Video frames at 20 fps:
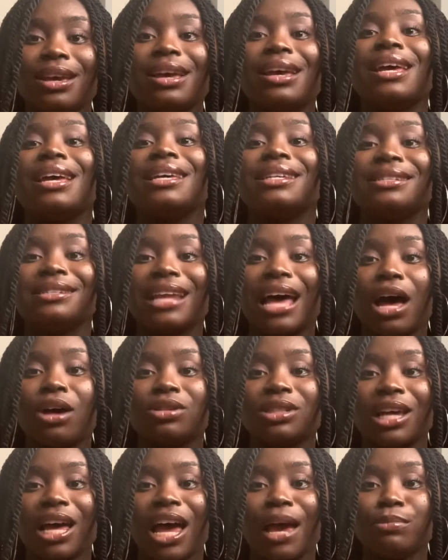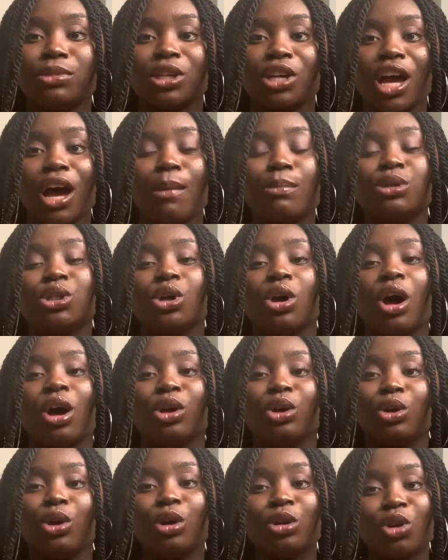it's now time to come to a
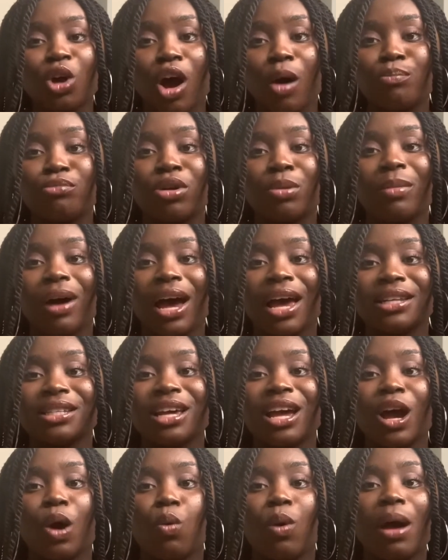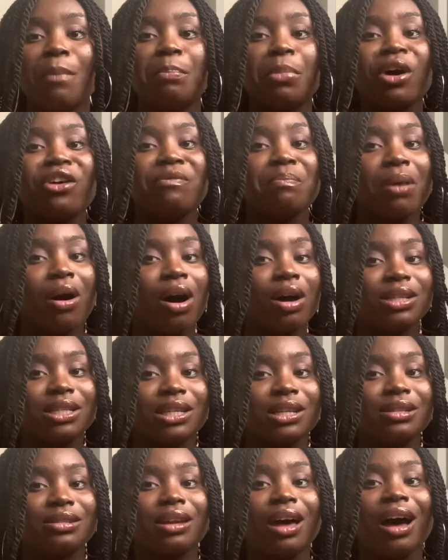good compromise where both
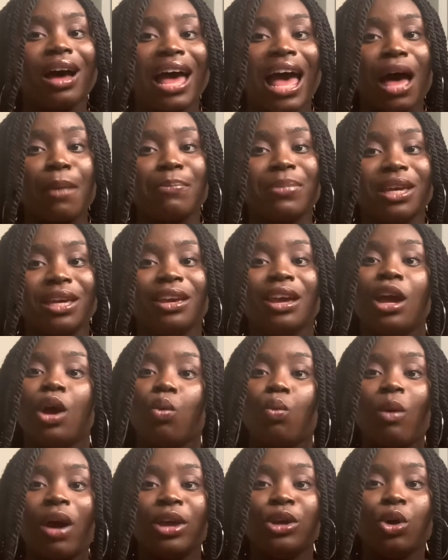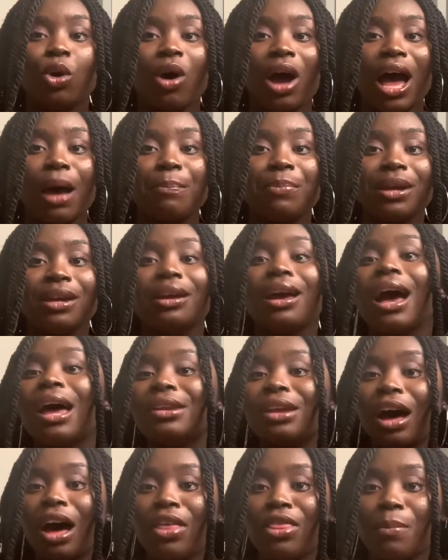parties are happy, where you're happy and
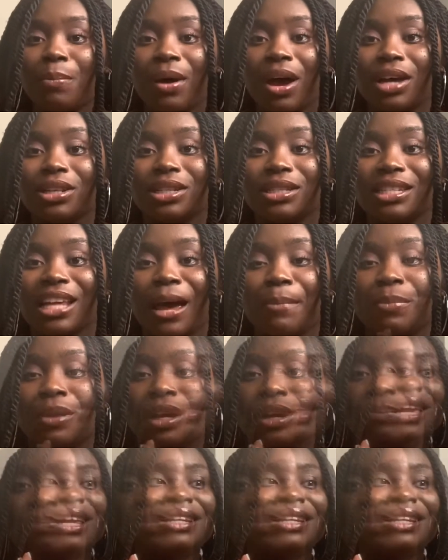the other person's happy.